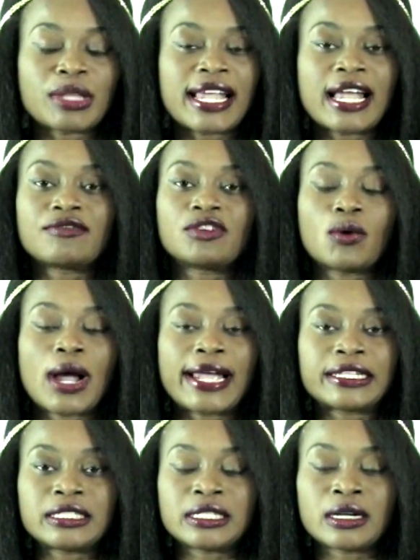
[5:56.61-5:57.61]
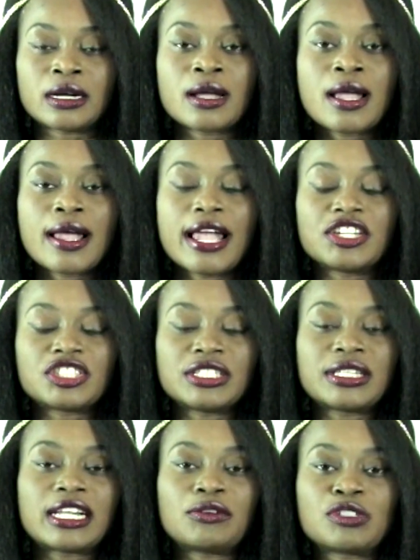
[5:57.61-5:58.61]
They have no idea. And she
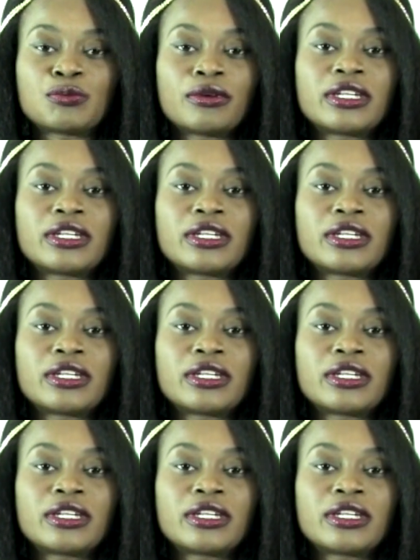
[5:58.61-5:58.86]
thought it was